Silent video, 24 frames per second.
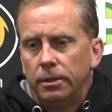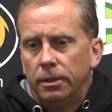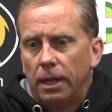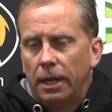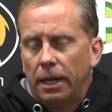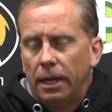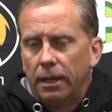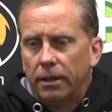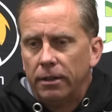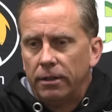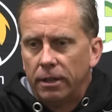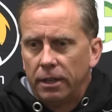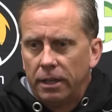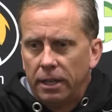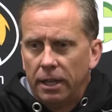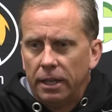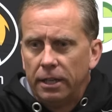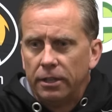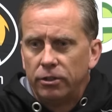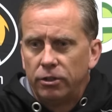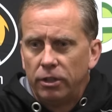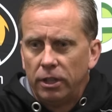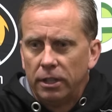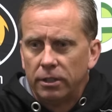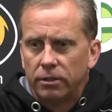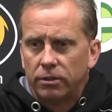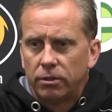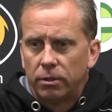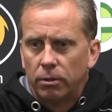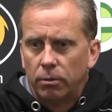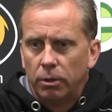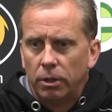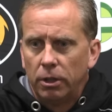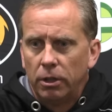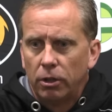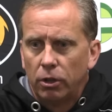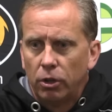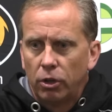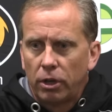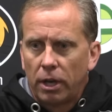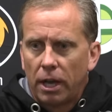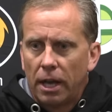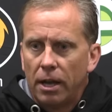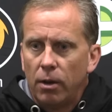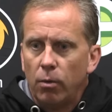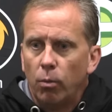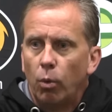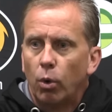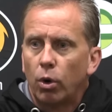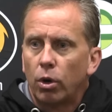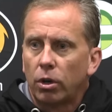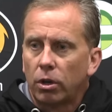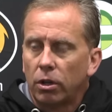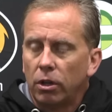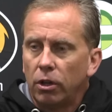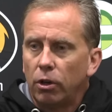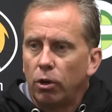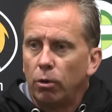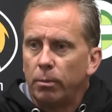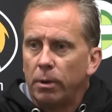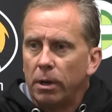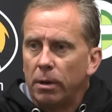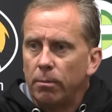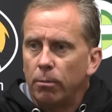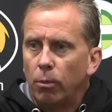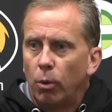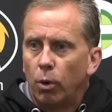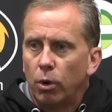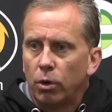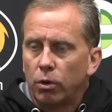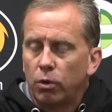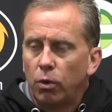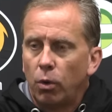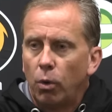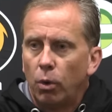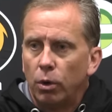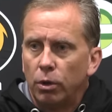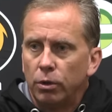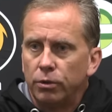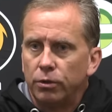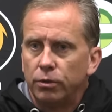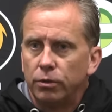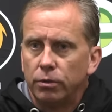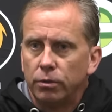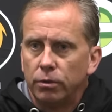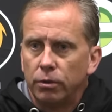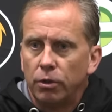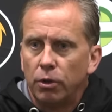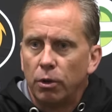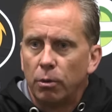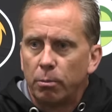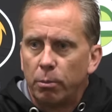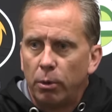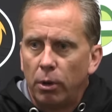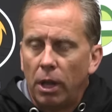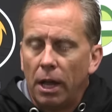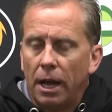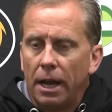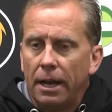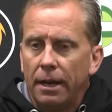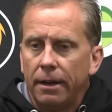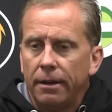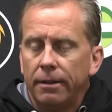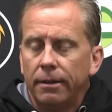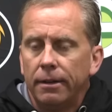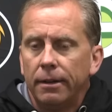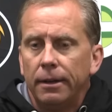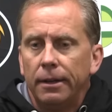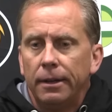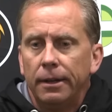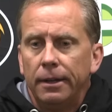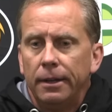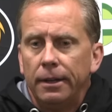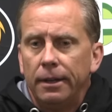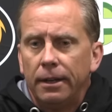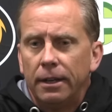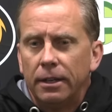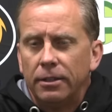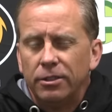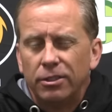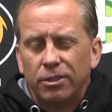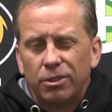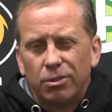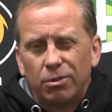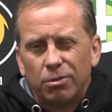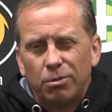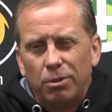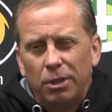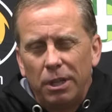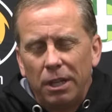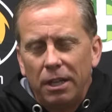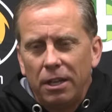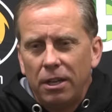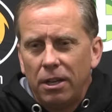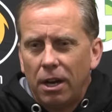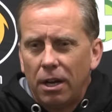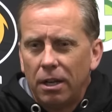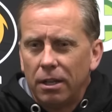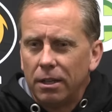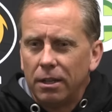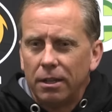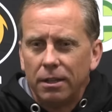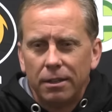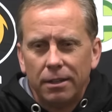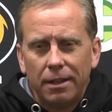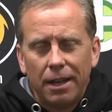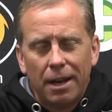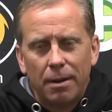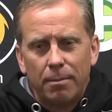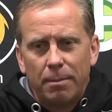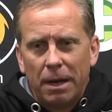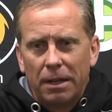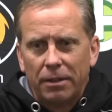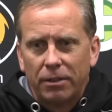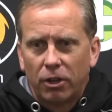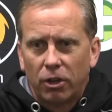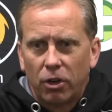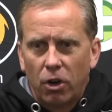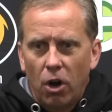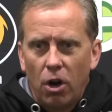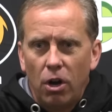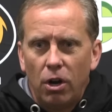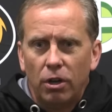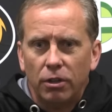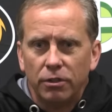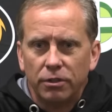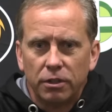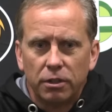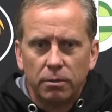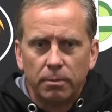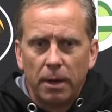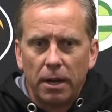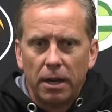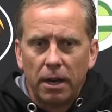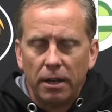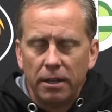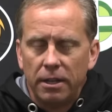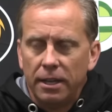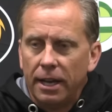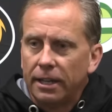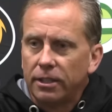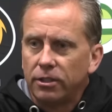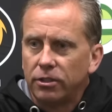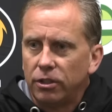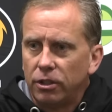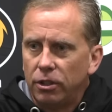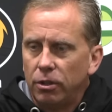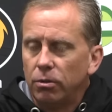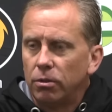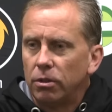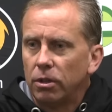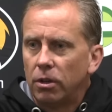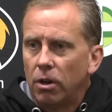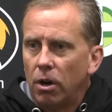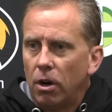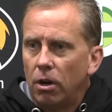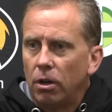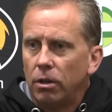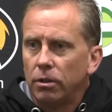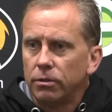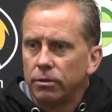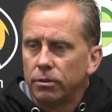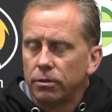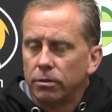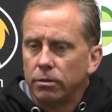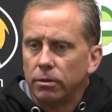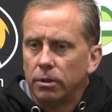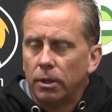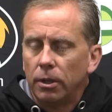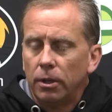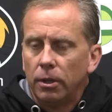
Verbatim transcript: and to get a chance to really look ahead and work a little bit more towards your plan because it's really uh, not about the calls, it's about how you execute the calls